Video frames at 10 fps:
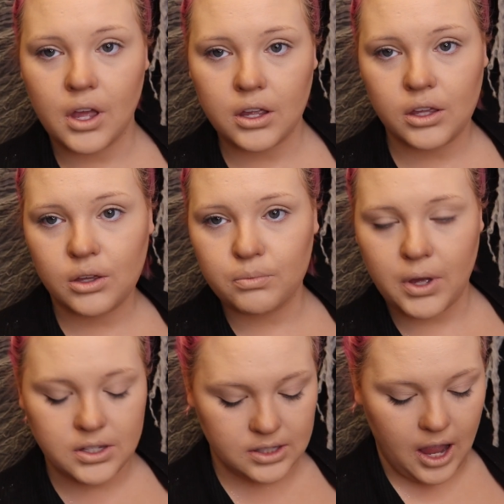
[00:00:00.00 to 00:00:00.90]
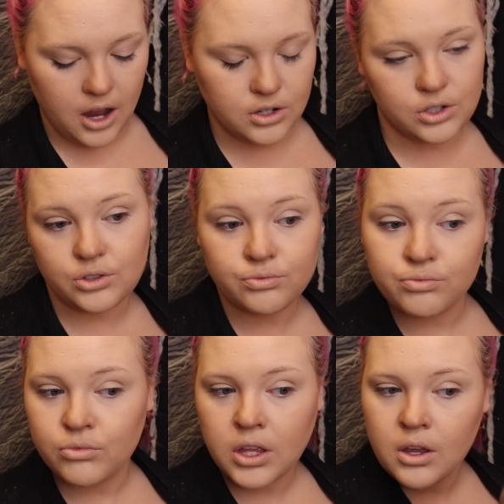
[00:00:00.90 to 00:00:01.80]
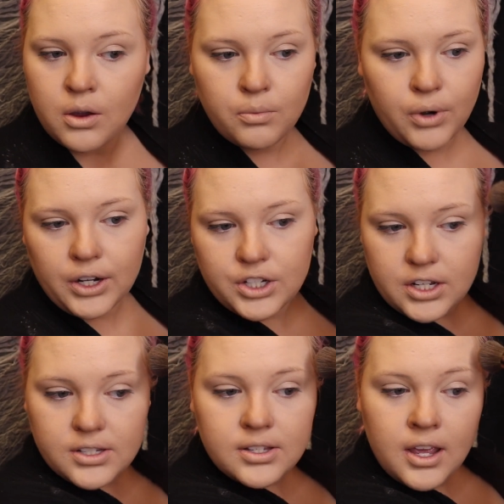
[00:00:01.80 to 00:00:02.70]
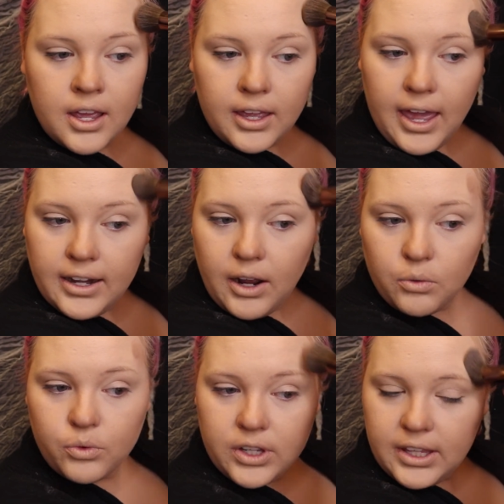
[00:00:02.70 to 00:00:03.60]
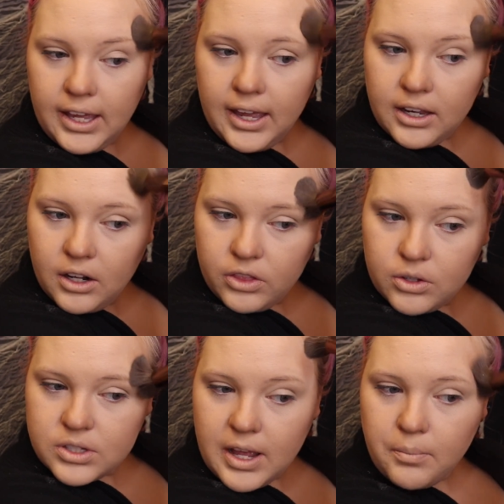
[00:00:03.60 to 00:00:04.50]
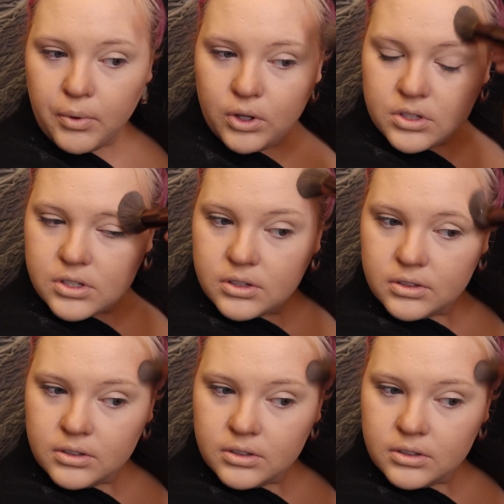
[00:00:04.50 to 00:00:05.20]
A cute mustache. Precious. Okay, now really get in on those temples.